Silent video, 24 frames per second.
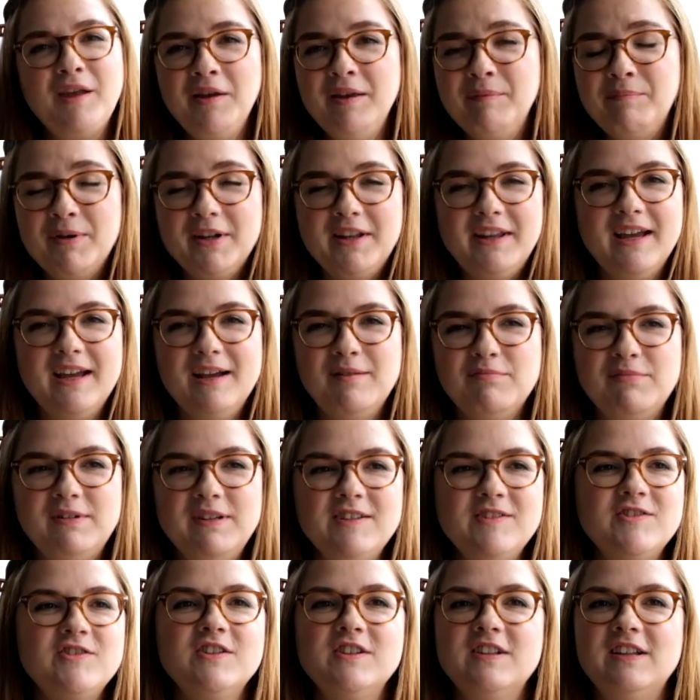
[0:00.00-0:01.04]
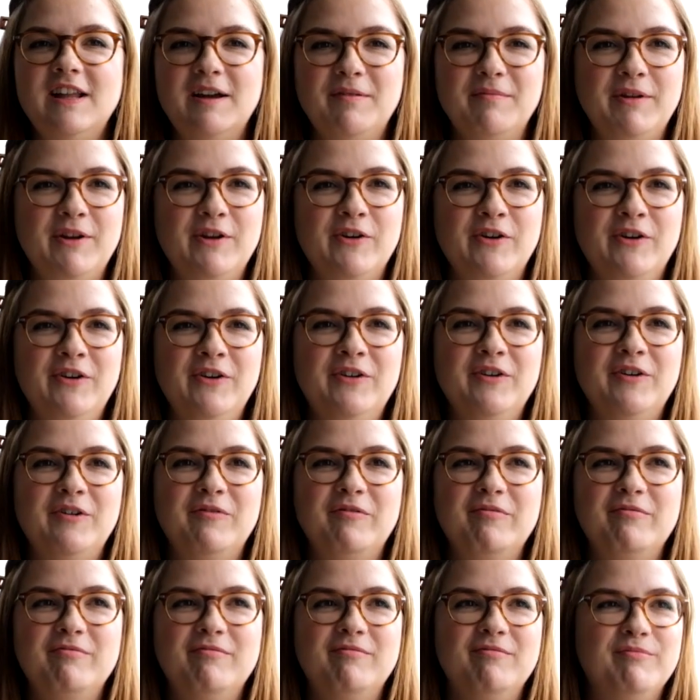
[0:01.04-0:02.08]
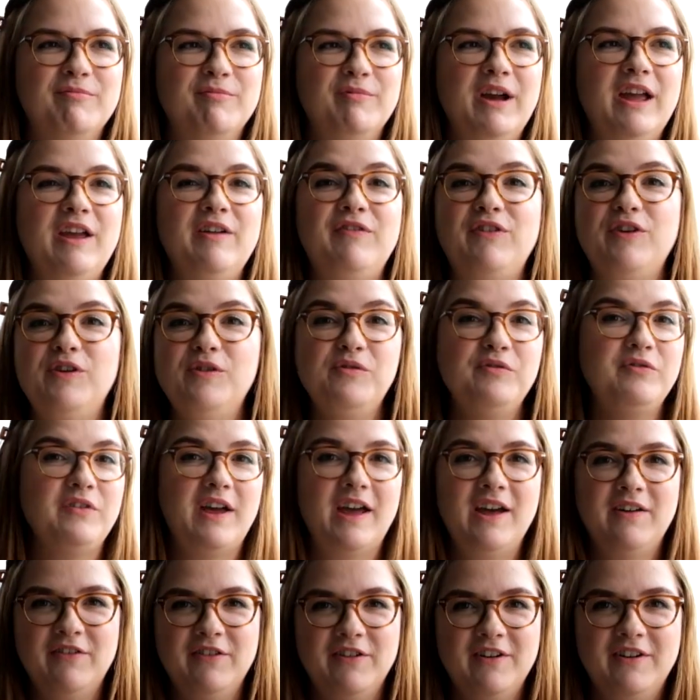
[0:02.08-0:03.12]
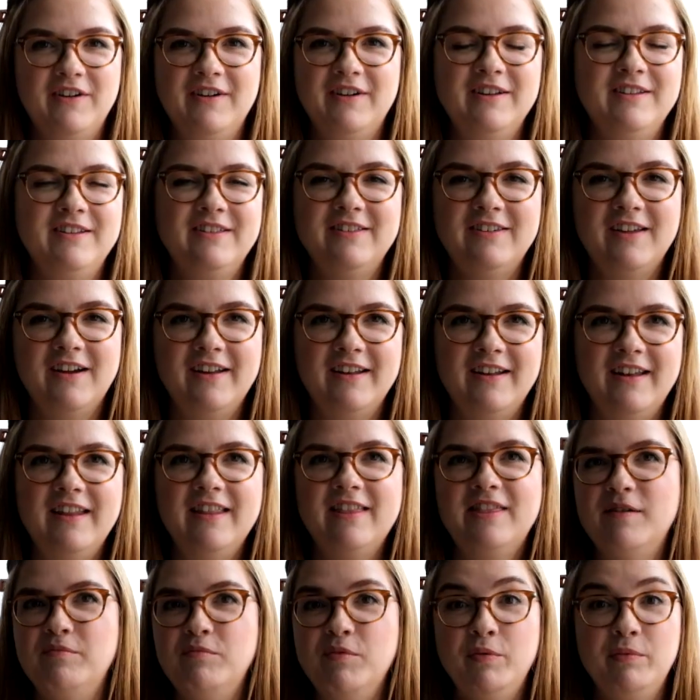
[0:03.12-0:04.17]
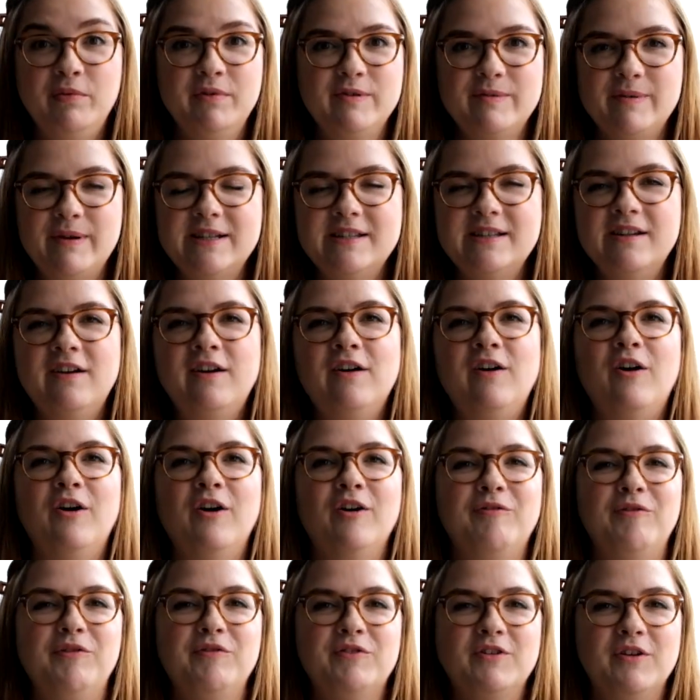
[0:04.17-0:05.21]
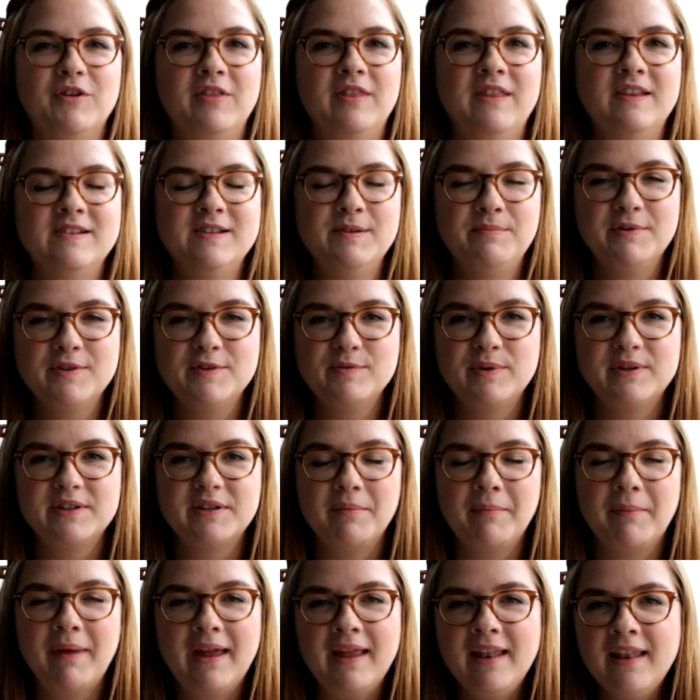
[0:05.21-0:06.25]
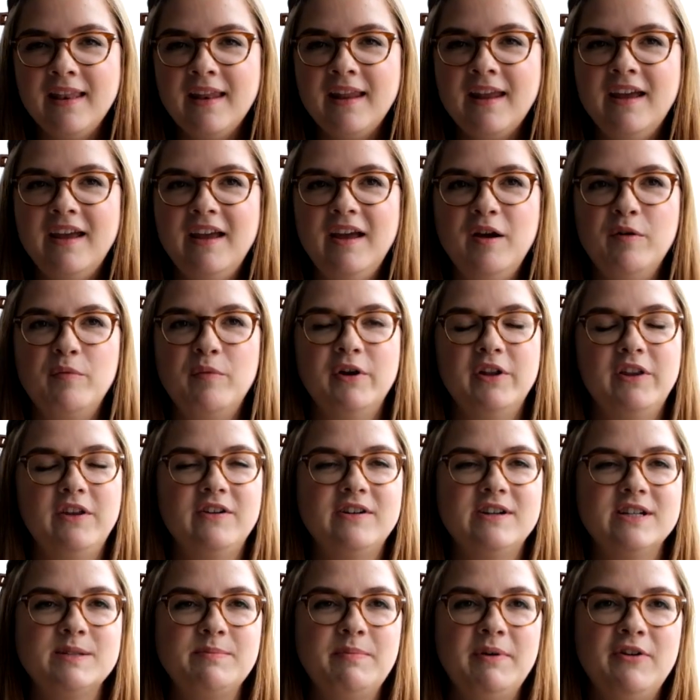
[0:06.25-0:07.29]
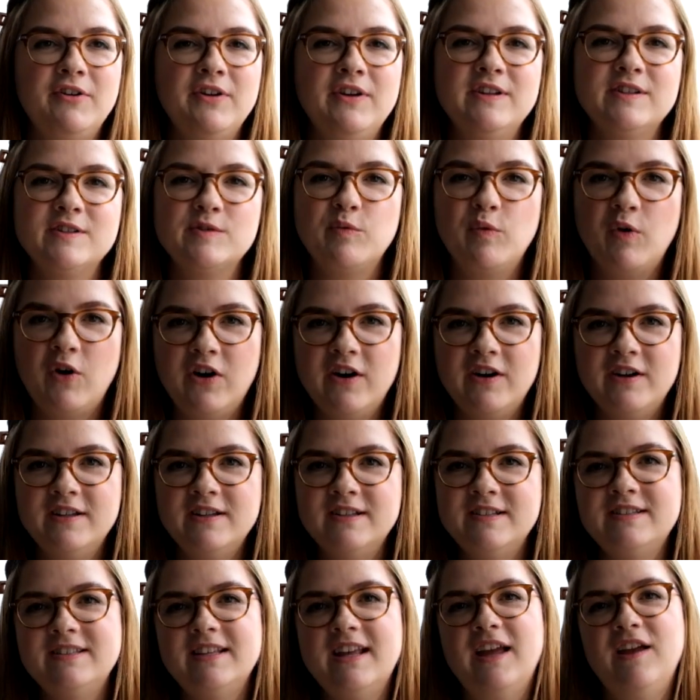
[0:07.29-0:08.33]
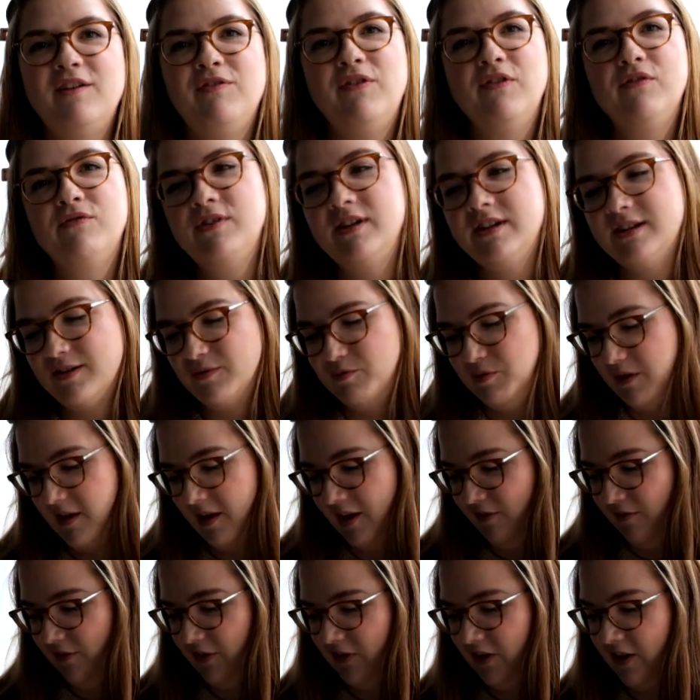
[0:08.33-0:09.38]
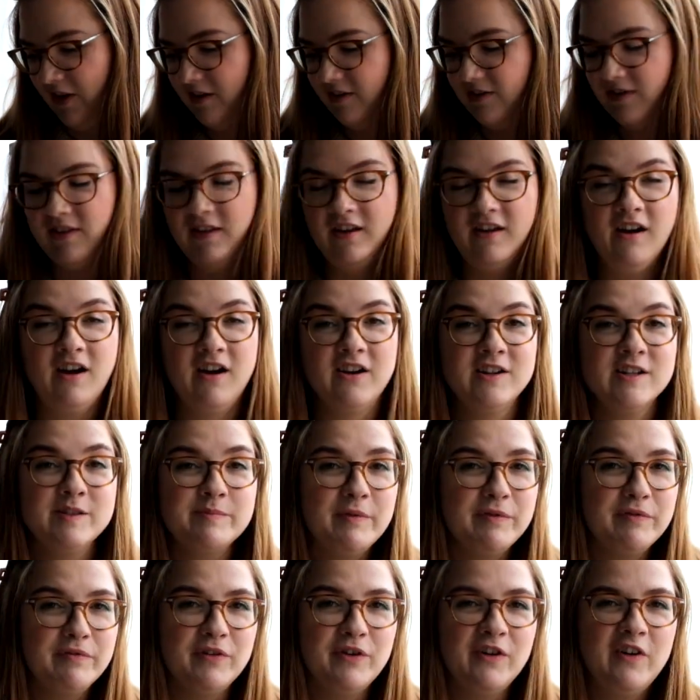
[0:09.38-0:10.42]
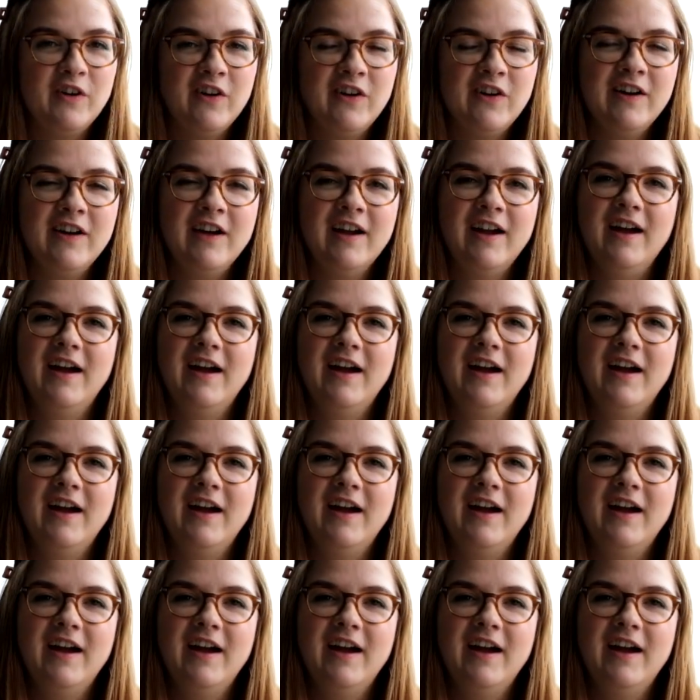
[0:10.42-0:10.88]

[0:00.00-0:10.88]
but yeah please just let me know if you've ever done the Moby sweater or if you've done the zipper sweater man, what your experience was, if you've knitted with any of the yarns before,